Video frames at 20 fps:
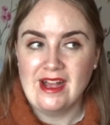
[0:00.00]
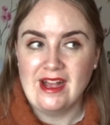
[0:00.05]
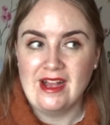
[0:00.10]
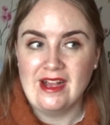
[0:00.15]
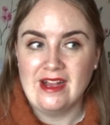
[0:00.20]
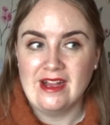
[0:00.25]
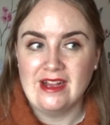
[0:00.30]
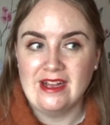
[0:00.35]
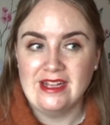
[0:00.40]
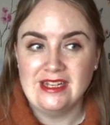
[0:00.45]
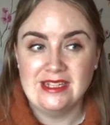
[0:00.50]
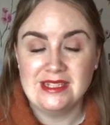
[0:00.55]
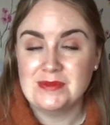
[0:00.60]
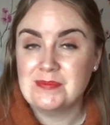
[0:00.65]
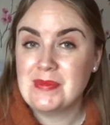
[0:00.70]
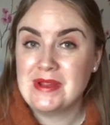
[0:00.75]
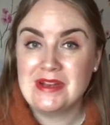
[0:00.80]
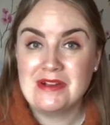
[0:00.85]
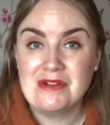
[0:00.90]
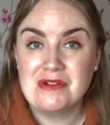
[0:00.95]
It's
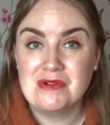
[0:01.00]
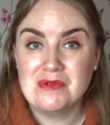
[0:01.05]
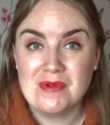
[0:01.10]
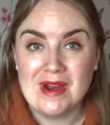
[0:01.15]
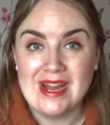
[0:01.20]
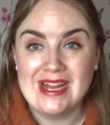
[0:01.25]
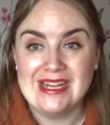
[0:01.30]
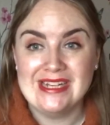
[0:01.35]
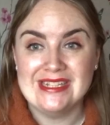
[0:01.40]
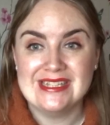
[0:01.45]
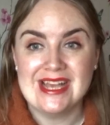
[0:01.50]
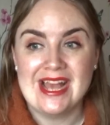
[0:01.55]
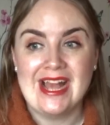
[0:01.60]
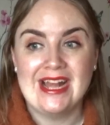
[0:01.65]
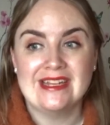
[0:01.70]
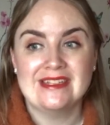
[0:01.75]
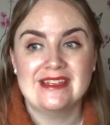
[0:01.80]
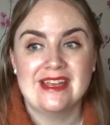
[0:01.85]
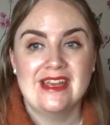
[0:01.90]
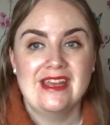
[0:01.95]
been great,
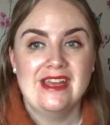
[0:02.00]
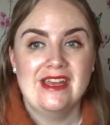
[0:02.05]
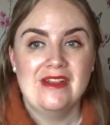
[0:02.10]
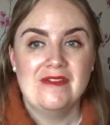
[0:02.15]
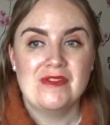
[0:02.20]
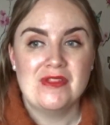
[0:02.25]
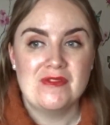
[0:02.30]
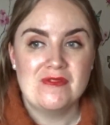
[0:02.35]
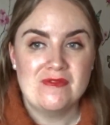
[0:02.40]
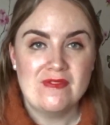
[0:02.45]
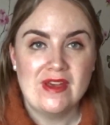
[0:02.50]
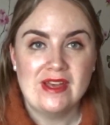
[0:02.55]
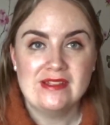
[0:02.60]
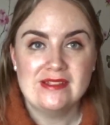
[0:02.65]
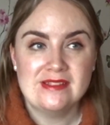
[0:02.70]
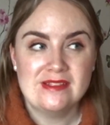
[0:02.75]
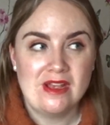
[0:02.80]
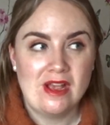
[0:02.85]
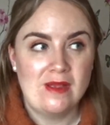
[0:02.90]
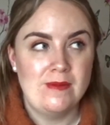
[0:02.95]
and for the
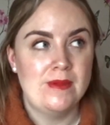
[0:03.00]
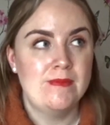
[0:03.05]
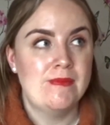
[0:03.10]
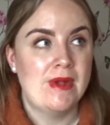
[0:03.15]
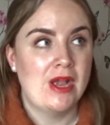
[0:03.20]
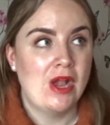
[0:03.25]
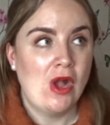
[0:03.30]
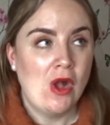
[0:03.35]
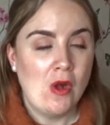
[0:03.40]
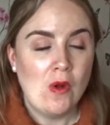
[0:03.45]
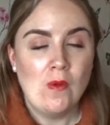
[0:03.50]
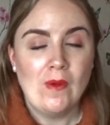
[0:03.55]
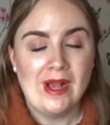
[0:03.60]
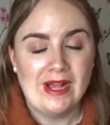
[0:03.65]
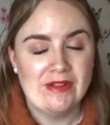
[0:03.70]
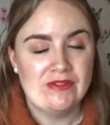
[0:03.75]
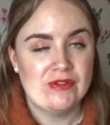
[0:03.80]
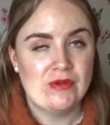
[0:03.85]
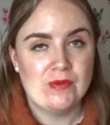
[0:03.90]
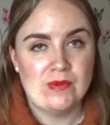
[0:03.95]
first time in my whole
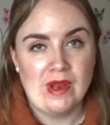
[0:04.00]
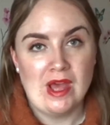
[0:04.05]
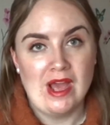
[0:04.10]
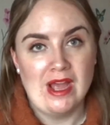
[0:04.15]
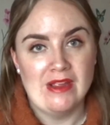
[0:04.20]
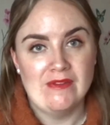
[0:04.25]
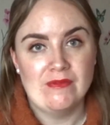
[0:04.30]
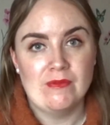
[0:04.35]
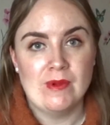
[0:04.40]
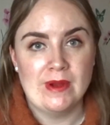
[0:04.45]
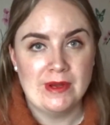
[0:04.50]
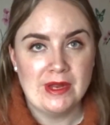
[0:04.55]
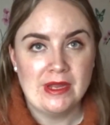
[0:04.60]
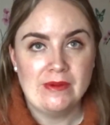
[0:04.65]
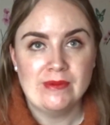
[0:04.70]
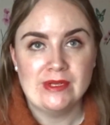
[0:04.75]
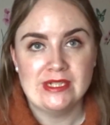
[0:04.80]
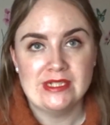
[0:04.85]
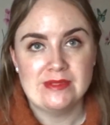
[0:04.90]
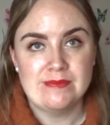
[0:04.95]
adult life, when I
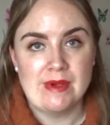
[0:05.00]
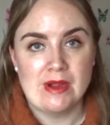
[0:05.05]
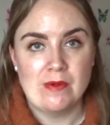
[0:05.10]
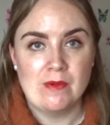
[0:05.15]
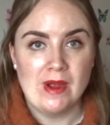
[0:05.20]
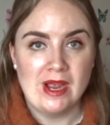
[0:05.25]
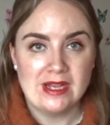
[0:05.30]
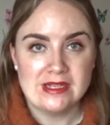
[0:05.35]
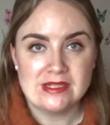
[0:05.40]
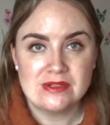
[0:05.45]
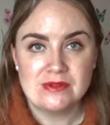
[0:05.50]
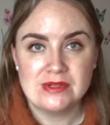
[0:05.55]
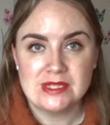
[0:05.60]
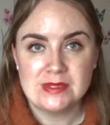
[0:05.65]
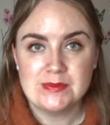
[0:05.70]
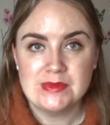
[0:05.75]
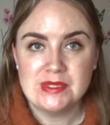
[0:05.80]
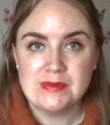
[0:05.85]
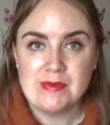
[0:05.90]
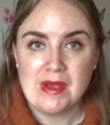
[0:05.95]
went to my work's
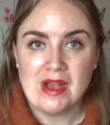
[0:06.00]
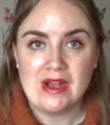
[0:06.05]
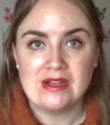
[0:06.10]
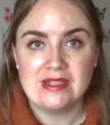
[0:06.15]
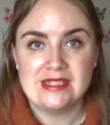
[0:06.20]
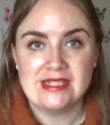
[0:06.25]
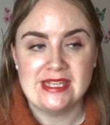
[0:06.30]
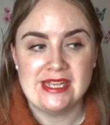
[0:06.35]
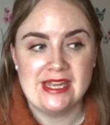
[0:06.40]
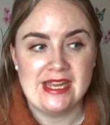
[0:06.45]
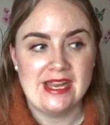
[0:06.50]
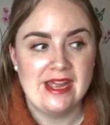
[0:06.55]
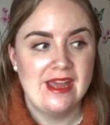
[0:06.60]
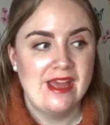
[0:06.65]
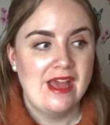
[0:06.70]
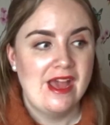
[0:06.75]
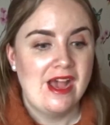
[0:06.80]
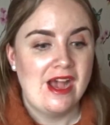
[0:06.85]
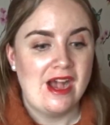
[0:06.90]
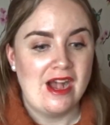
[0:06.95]
Christmas party,
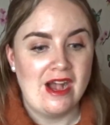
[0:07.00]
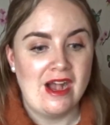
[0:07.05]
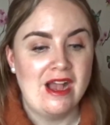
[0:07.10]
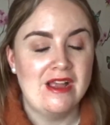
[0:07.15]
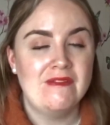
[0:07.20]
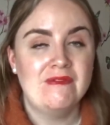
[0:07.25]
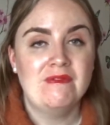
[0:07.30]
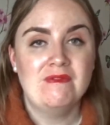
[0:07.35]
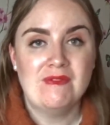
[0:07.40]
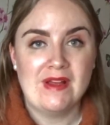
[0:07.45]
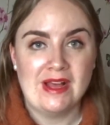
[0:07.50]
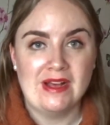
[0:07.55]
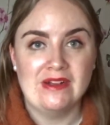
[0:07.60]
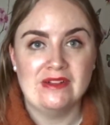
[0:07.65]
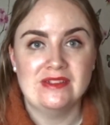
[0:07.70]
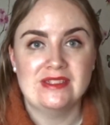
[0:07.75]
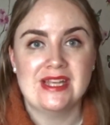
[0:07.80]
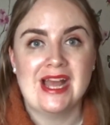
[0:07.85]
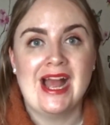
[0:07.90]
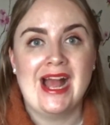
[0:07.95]
I
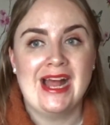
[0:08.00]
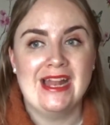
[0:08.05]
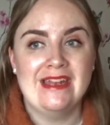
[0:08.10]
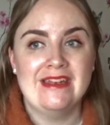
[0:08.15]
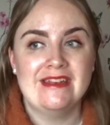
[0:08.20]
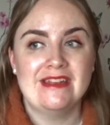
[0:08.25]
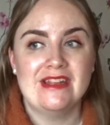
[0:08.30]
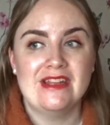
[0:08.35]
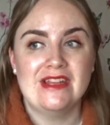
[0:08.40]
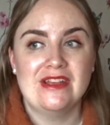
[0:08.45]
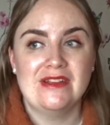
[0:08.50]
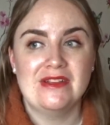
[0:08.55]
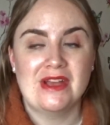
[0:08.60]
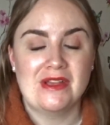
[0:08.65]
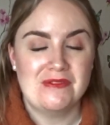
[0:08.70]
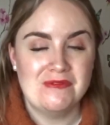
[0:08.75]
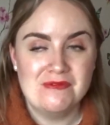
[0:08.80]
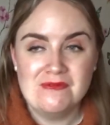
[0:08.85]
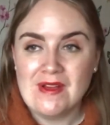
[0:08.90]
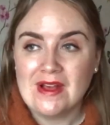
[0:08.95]
felt
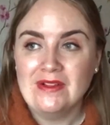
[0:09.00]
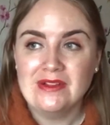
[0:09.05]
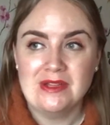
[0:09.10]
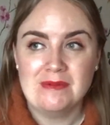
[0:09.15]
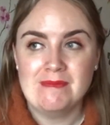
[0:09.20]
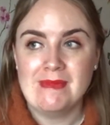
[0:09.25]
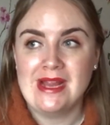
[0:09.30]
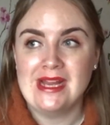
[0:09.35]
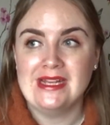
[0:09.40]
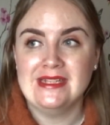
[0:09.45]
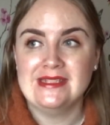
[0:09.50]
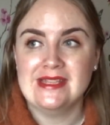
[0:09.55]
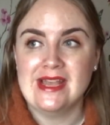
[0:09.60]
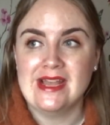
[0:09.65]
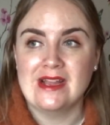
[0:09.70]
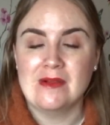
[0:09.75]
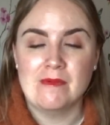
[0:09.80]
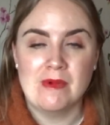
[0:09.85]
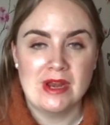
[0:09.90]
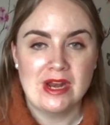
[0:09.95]

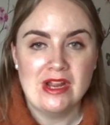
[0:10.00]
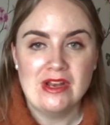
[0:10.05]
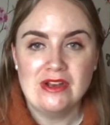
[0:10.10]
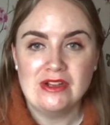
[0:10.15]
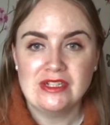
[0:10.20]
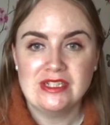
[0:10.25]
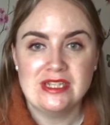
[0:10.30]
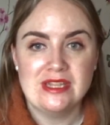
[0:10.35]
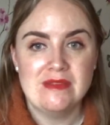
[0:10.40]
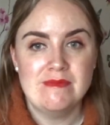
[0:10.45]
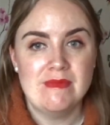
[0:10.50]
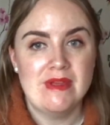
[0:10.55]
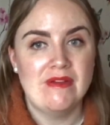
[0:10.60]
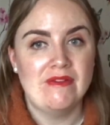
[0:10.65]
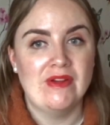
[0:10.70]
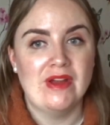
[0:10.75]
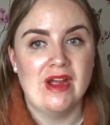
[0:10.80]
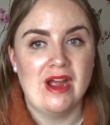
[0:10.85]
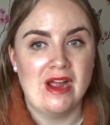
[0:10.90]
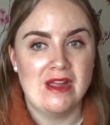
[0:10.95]
amazing. And when I looked in the
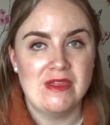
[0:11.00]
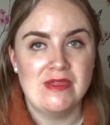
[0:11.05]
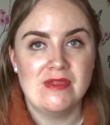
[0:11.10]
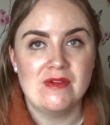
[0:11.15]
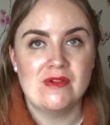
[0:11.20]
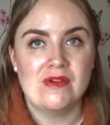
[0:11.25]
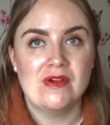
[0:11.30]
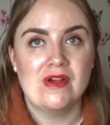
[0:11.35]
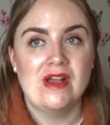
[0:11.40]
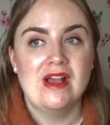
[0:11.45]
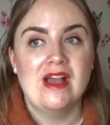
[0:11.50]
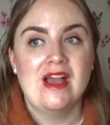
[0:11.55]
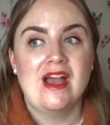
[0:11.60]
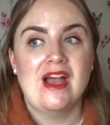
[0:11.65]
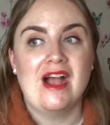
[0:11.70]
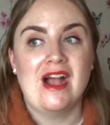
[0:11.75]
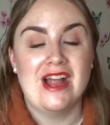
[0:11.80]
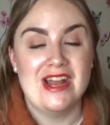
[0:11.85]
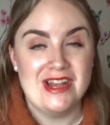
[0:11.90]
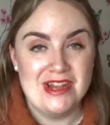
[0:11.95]
mirror, I thought
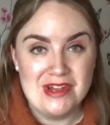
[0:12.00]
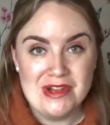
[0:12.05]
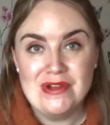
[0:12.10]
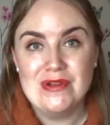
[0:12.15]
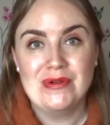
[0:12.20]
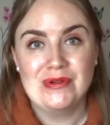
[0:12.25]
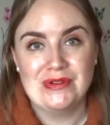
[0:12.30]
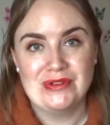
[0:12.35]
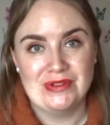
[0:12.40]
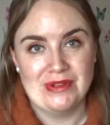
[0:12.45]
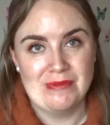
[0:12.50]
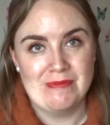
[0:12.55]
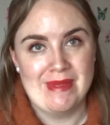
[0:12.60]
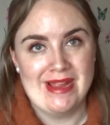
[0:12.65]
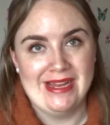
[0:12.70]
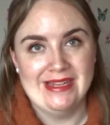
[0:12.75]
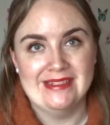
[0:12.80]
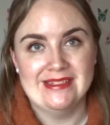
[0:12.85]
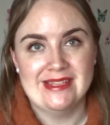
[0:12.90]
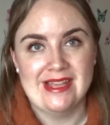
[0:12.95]
I looked
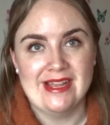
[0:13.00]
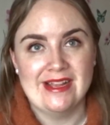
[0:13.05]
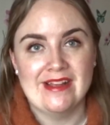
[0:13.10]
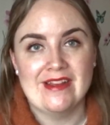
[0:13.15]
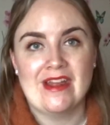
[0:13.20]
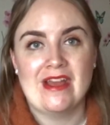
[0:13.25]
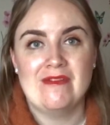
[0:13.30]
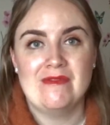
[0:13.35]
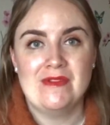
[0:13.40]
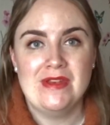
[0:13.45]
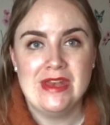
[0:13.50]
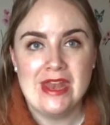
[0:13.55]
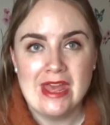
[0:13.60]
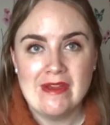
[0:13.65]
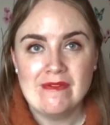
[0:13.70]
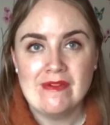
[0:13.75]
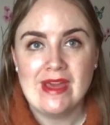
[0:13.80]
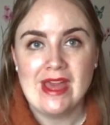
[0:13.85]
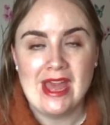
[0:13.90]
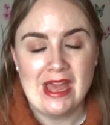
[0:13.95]
amazing, and I've
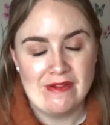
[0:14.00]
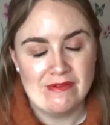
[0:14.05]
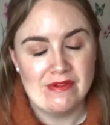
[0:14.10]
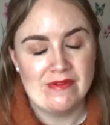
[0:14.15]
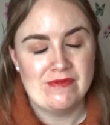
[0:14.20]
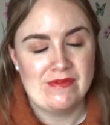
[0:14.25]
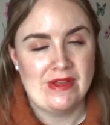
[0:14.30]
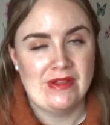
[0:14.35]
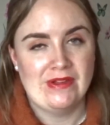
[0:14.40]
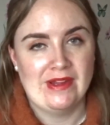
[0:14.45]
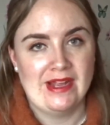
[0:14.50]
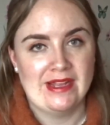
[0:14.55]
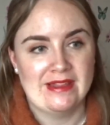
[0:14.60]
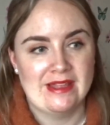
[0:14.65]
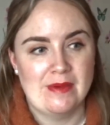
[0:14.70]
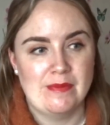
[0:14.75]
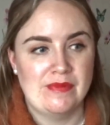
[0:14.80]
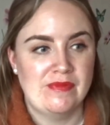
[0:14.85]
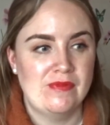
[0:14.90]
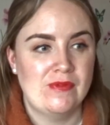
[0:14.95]
never ever felt like
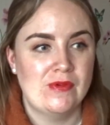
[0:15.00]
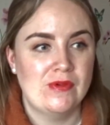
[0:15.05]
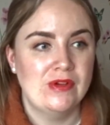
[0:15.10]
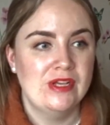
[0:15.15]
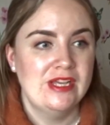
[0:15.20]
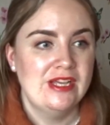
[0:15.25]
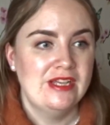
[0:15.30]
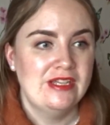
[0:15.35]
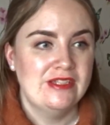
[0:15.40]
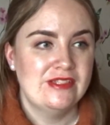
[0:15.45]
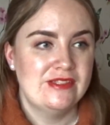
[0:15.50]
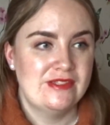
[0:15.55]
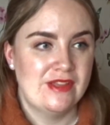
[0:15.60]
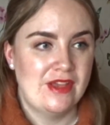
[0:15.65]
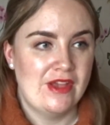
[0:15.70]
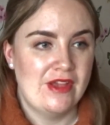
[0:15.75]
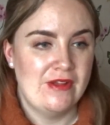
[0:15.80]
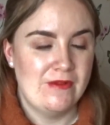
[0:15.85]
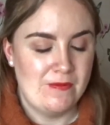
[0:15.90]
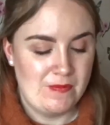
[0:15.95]
that before.
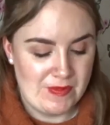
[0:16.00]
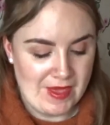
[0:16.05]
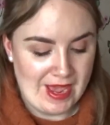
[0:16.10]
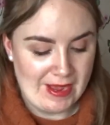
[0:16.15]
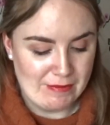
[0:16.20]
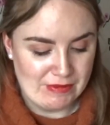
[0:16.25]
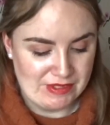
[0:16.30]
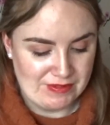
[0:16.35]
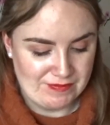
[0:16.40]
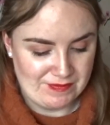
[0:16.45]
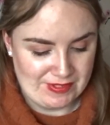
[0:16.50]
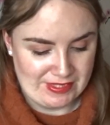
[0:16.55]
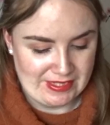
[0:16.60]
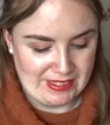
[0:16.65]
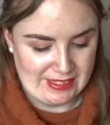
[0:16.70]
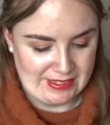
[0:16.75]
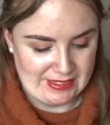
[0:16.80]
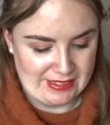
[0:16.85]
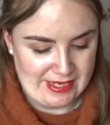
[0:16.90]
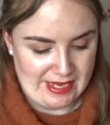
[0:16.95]
So that was
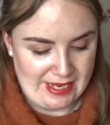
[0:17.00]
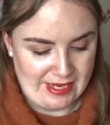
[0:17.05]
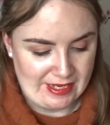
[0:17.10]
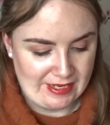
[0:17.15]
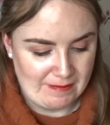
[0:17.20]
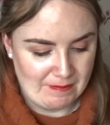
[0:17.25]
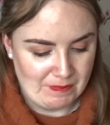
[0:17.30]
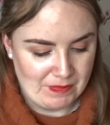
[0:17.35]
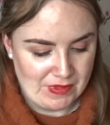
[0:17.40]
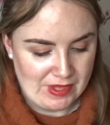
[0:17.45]
fantastic.